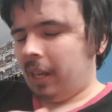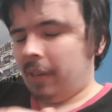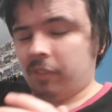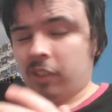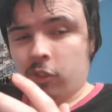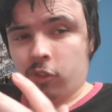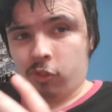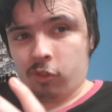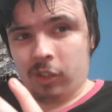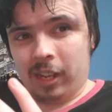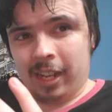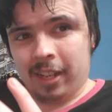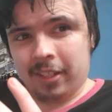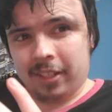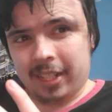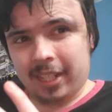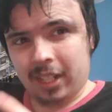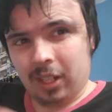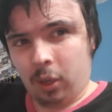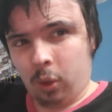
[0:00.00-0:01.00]

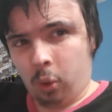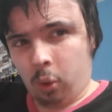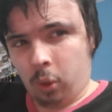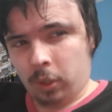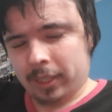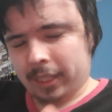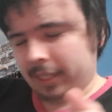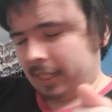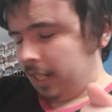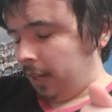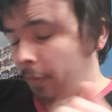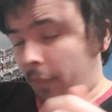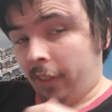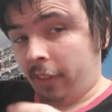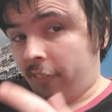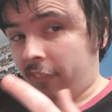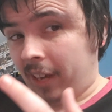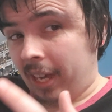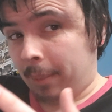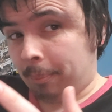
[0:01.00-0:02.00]
Randy Orton, the
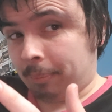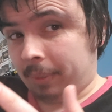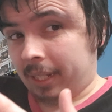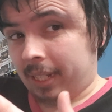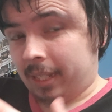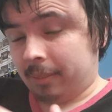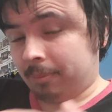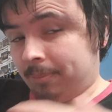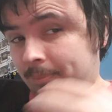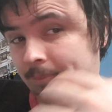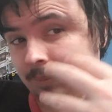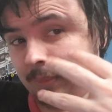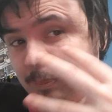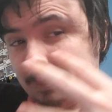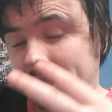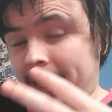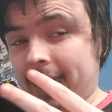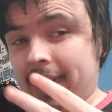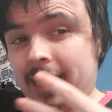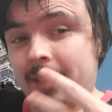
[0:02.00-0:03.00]
Viper,
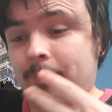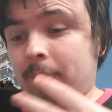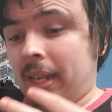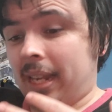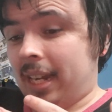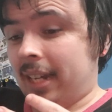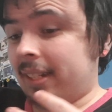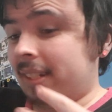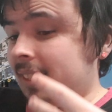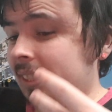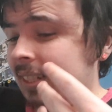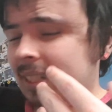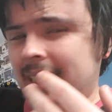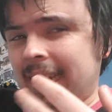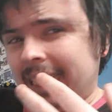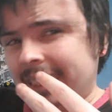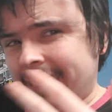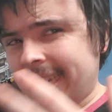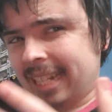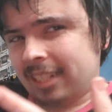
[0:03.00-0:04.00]
main man,
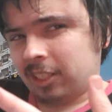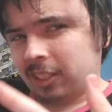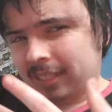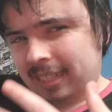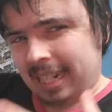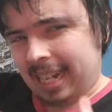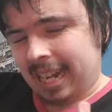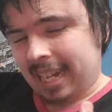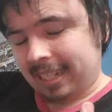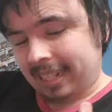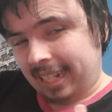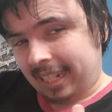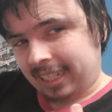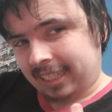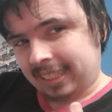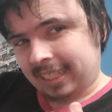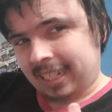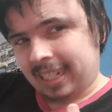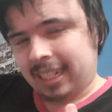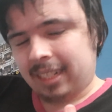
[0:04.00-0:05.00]
take on
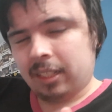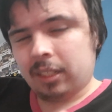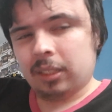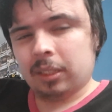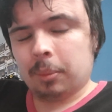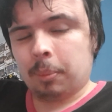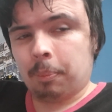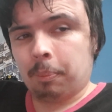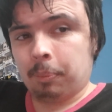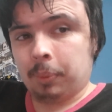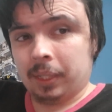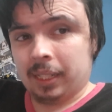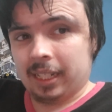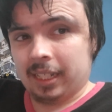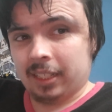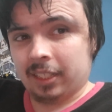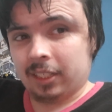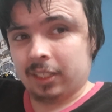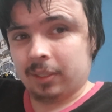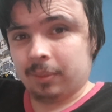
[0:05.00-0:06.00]
Alexa
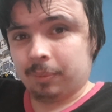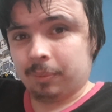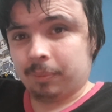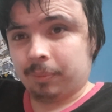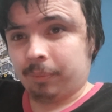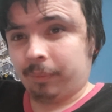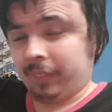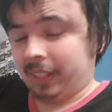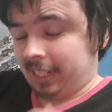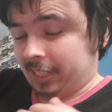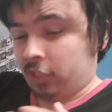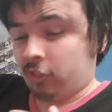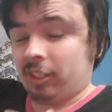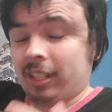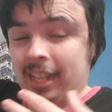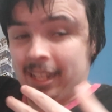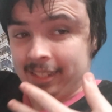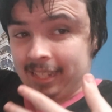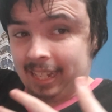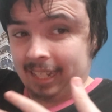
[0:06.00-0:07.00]
Bliss. That's right,
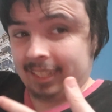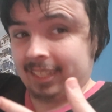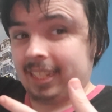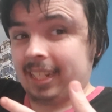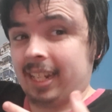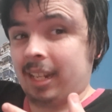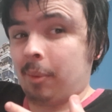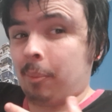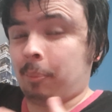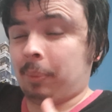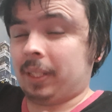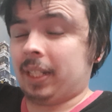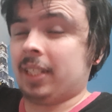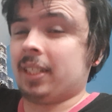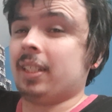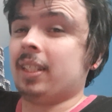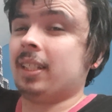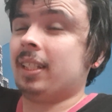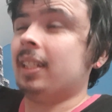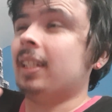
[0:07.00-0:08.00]
Alexa
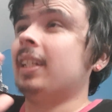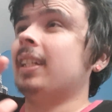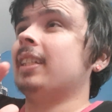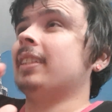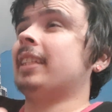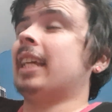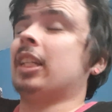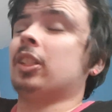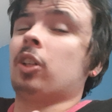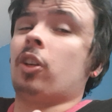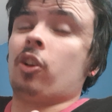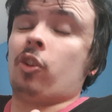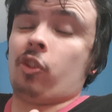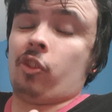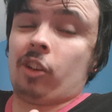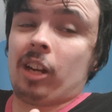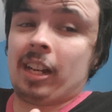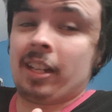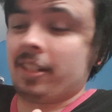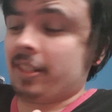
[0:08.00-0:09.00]
Bliss takes on
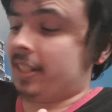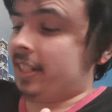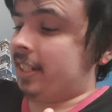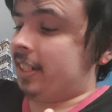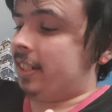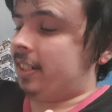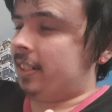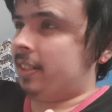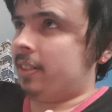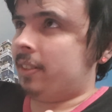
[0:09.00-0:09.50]
Randy